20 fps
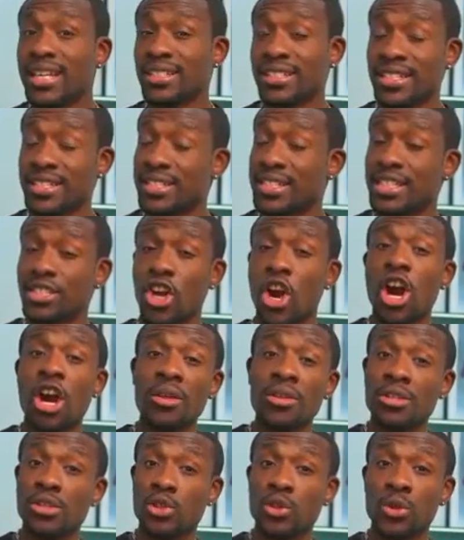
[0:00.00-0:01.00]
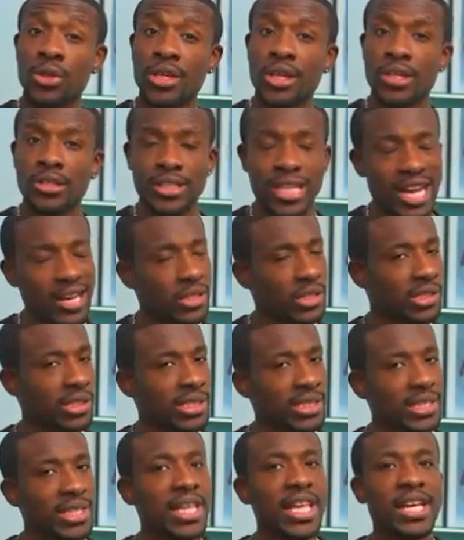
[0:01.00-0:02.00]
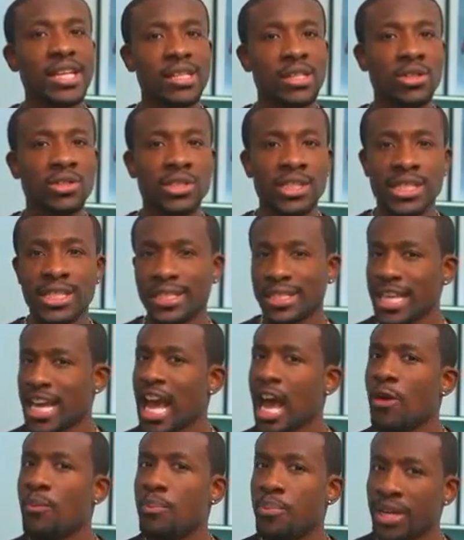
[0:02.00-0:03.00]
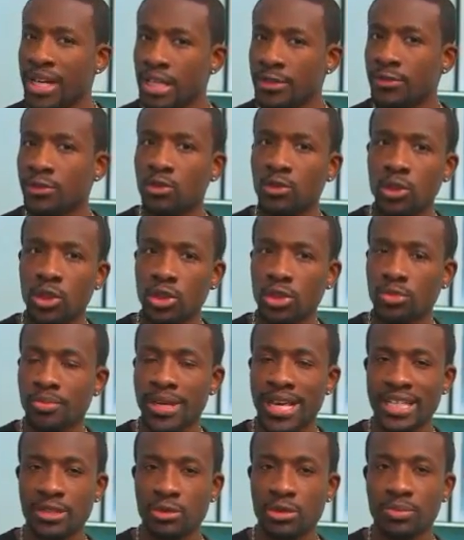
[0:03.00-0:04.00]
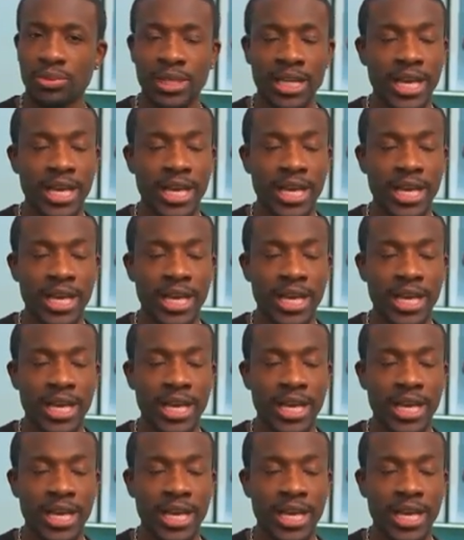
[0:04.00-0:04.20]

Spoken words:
Now, since these are the Studios, I was listening closely to see how big of a role the bass would